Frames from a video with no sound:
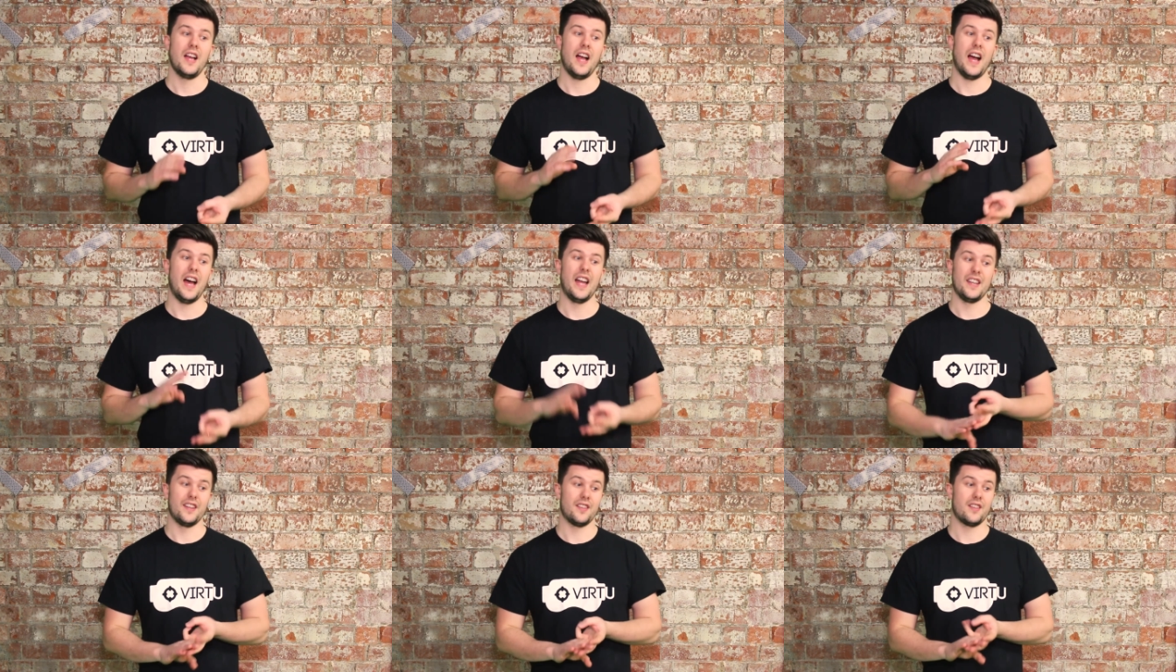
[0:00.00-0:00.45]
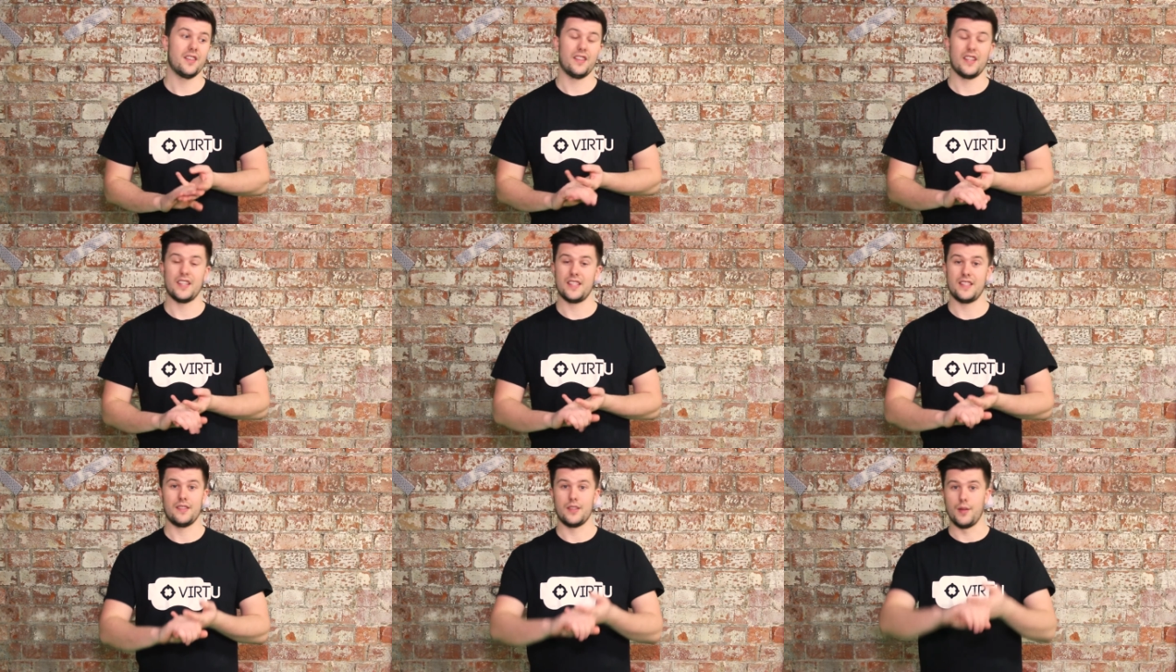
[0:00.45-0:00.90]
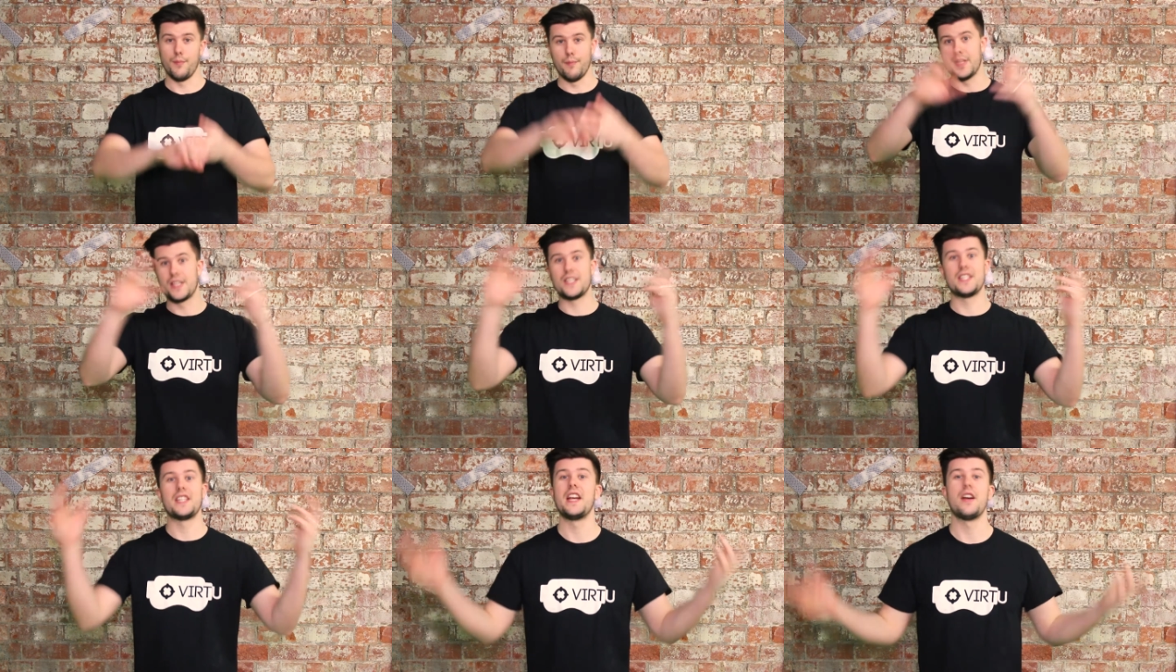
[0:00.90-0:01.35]
and the, the
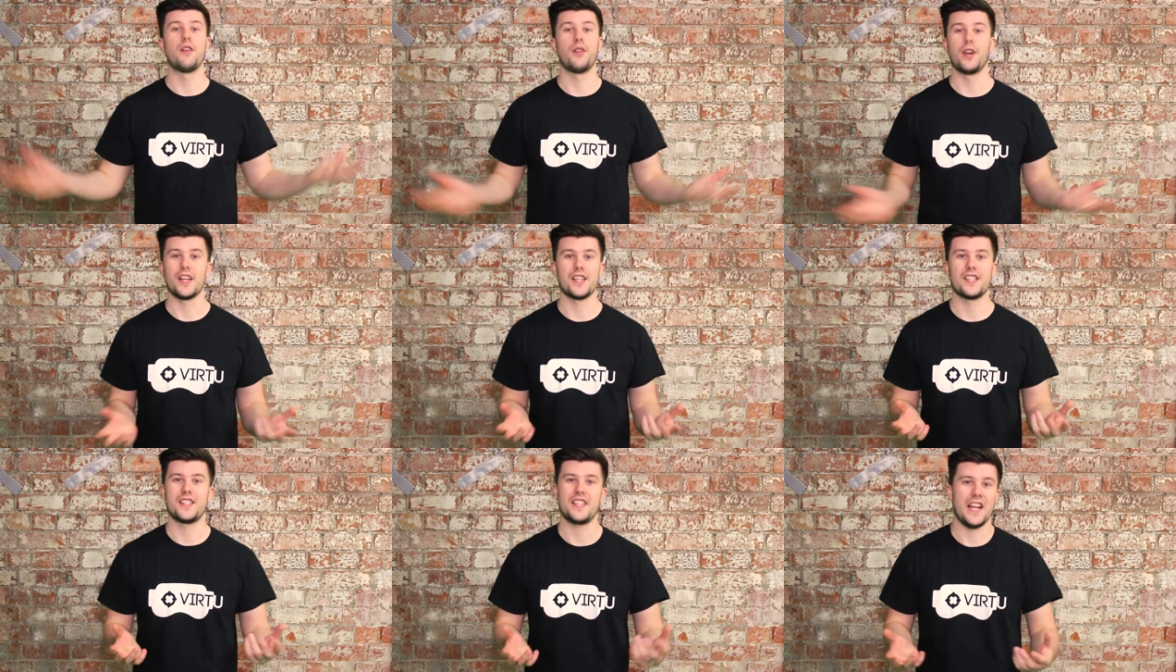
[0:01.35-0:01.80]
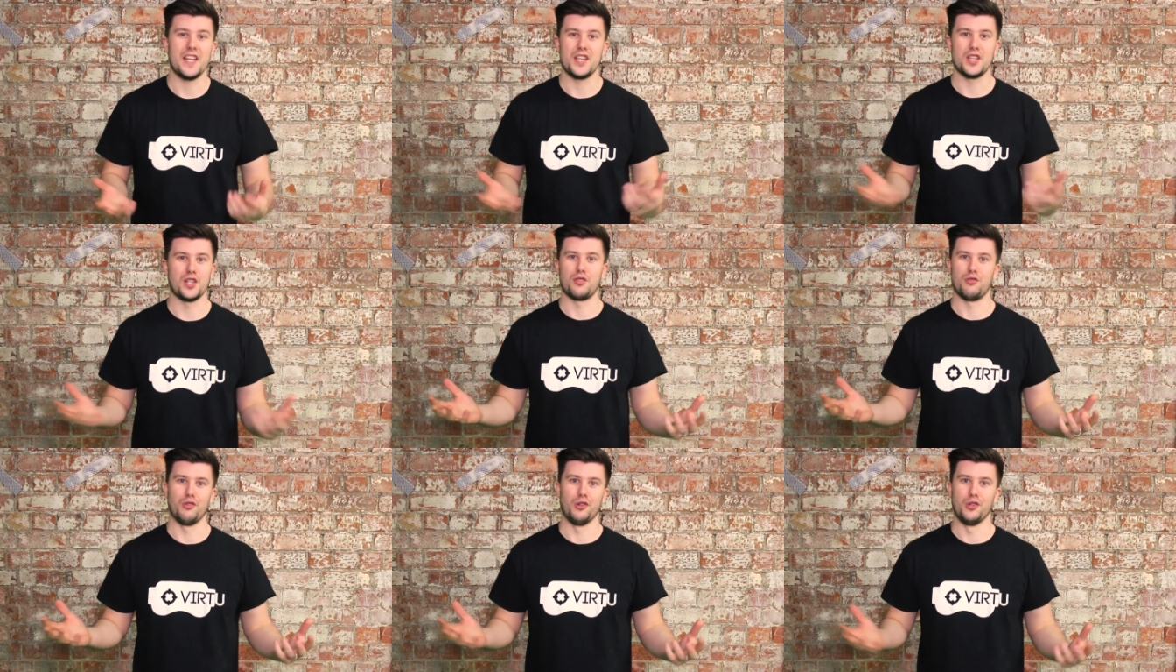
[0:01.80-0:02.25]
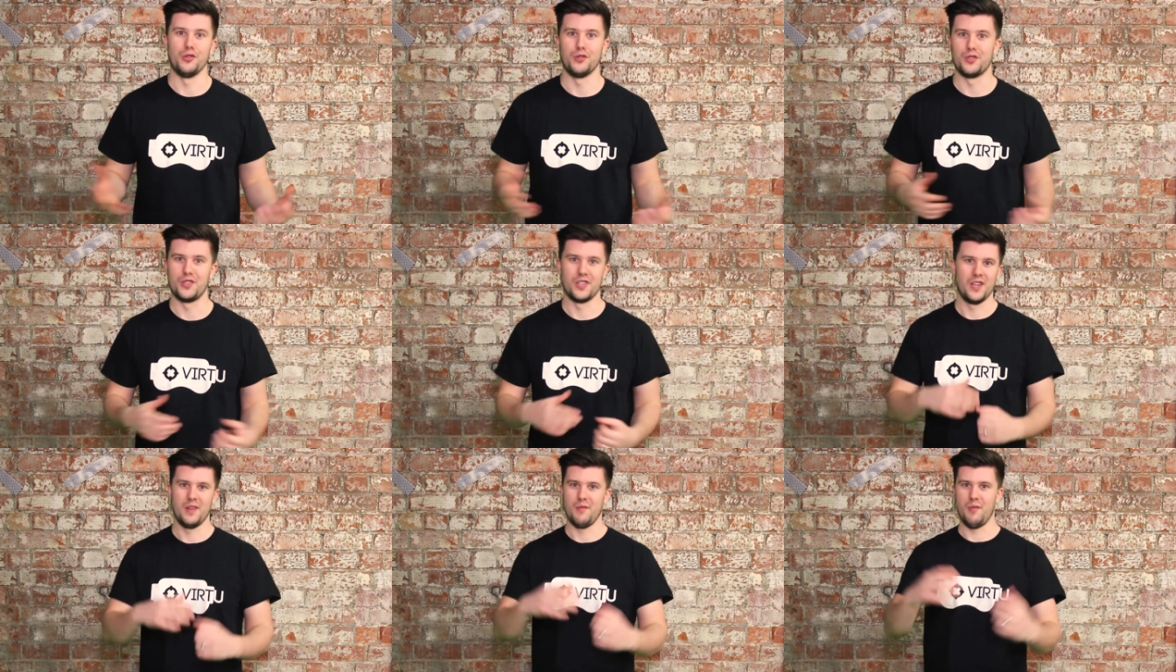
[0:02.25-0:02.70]
mysterious Santa
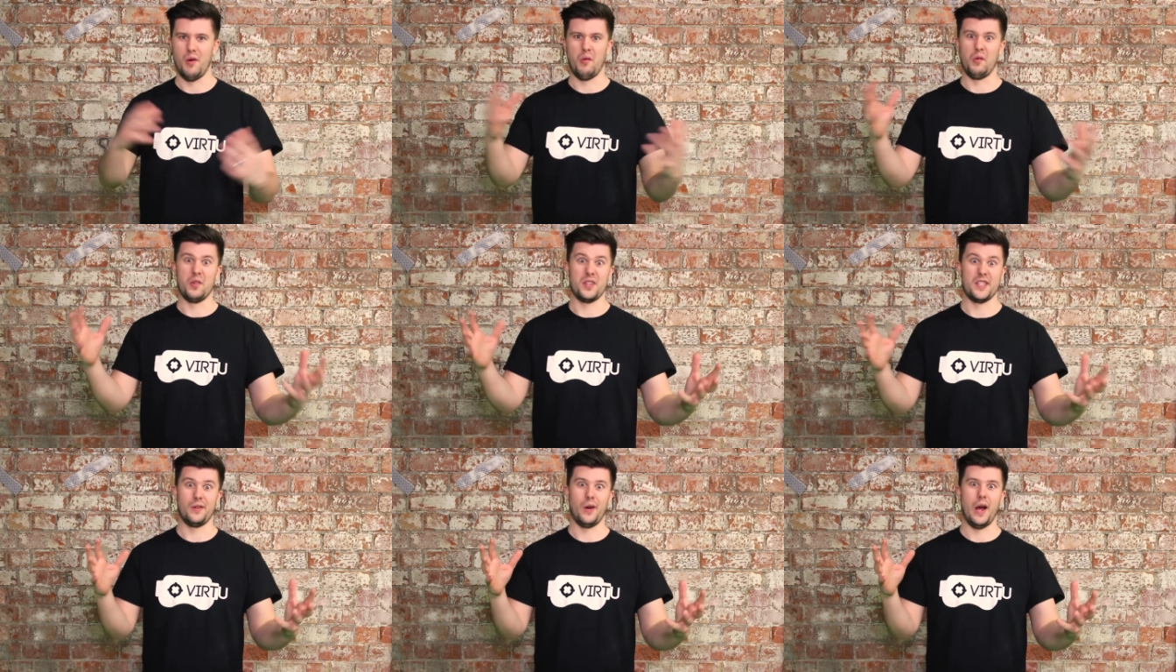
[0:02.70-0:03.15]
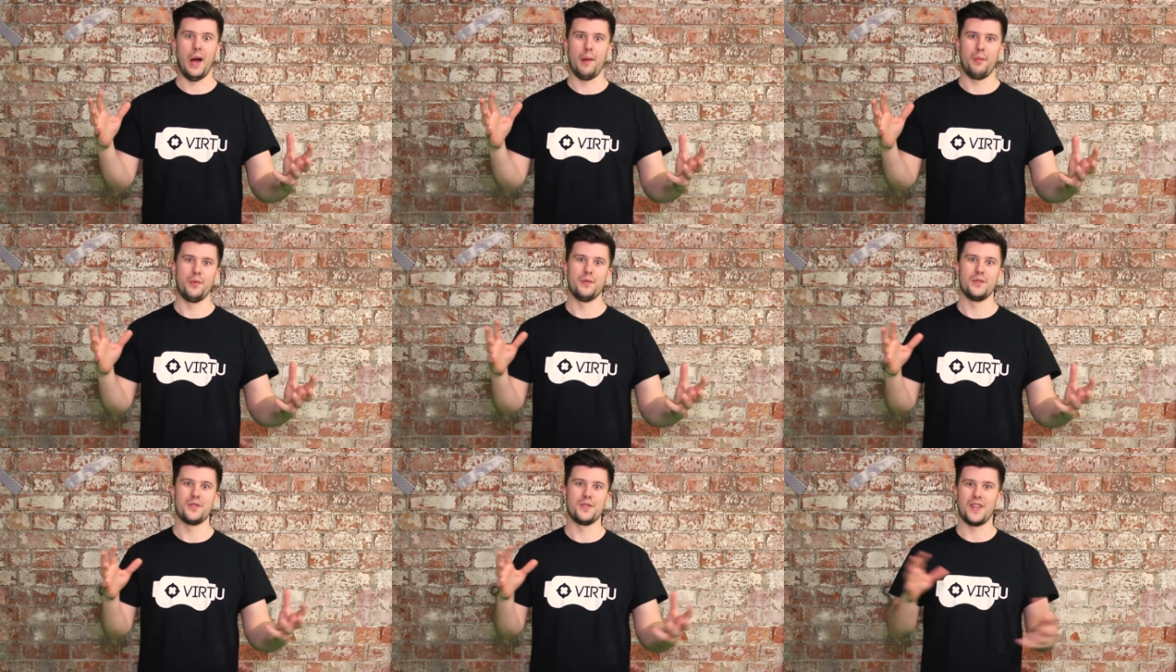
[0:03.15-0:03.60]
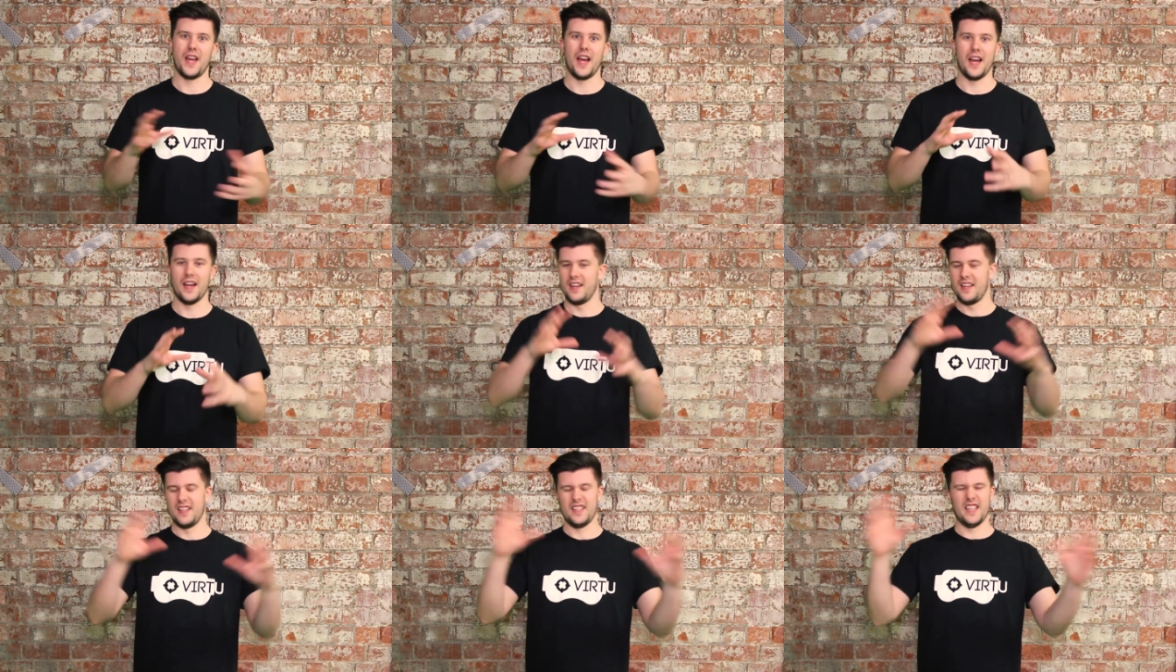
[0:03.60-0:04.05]
Cruz, but we'll see what happens with
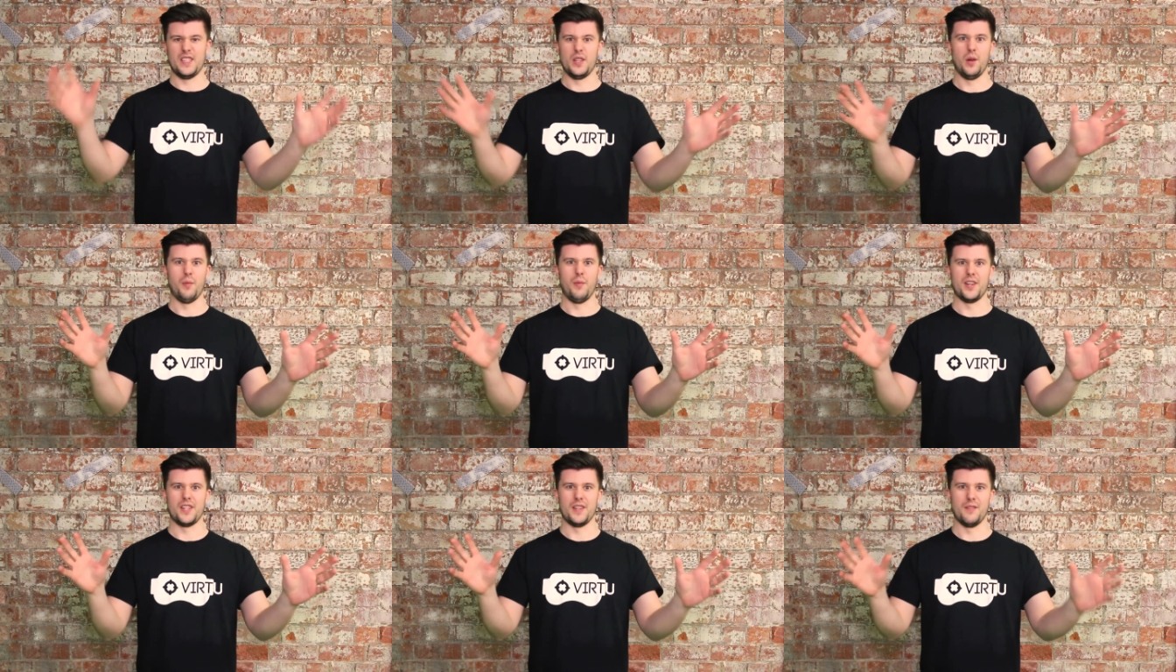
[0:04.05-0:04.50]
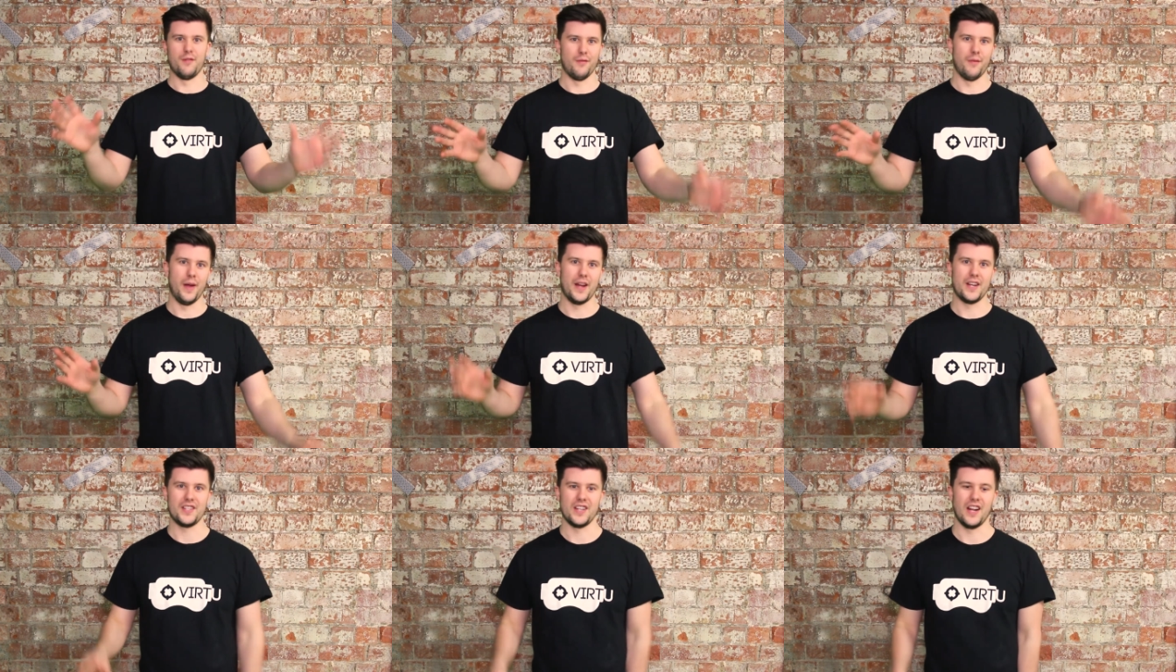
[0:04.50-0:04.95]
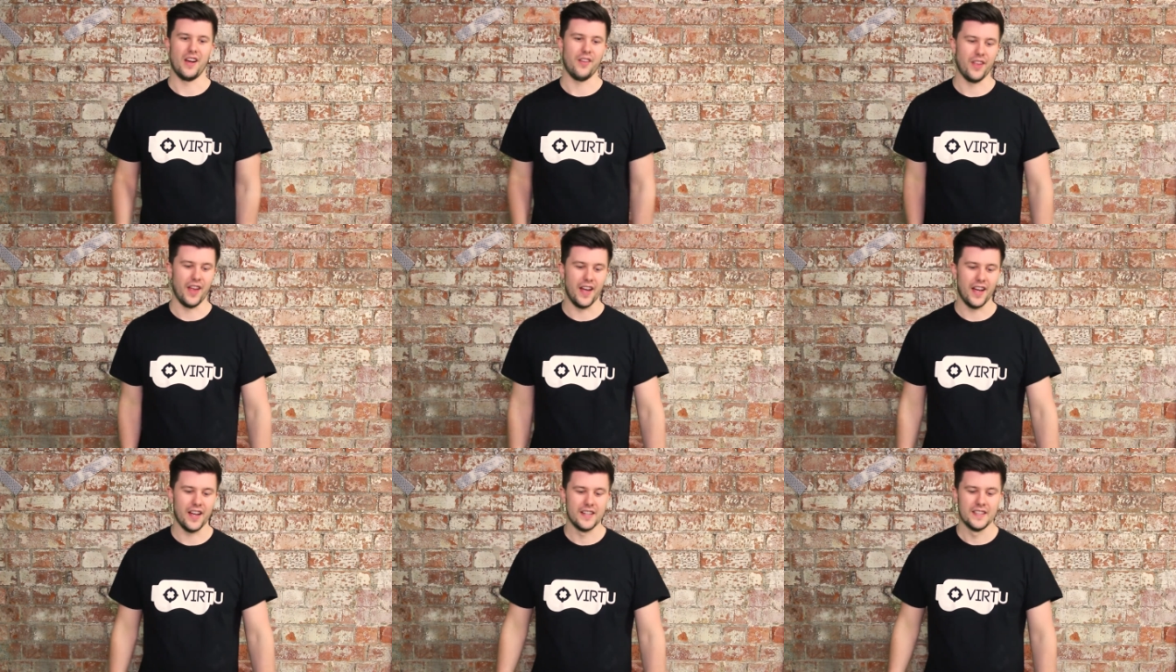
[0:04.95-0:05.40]
that. There's not much information out
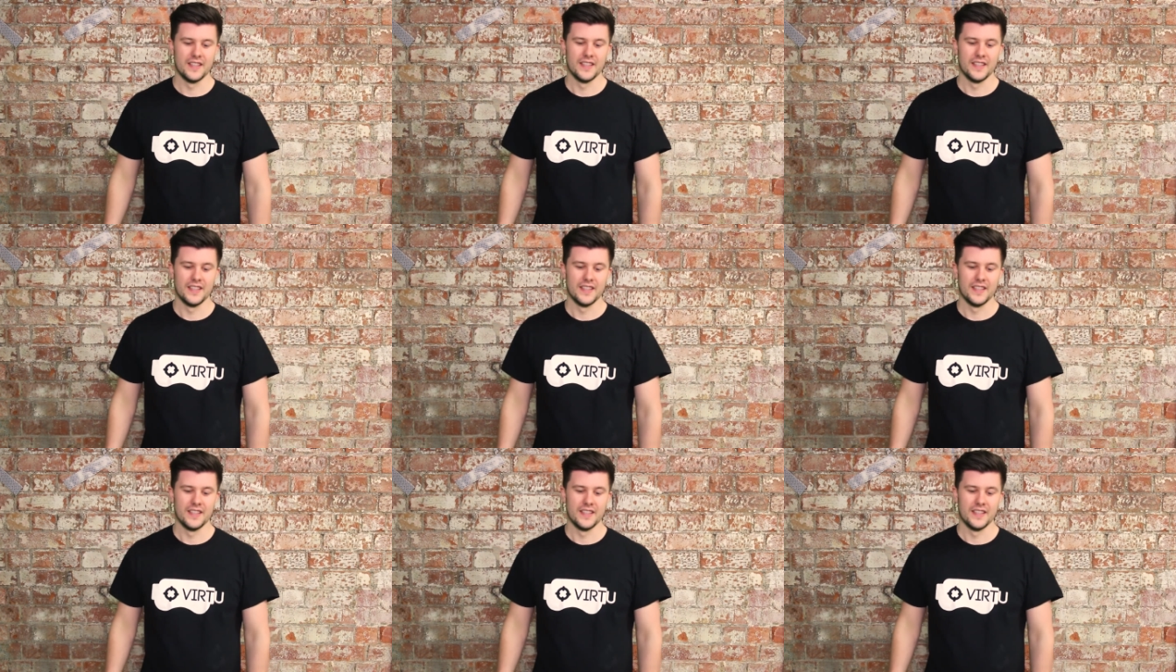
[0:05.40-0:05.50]
there.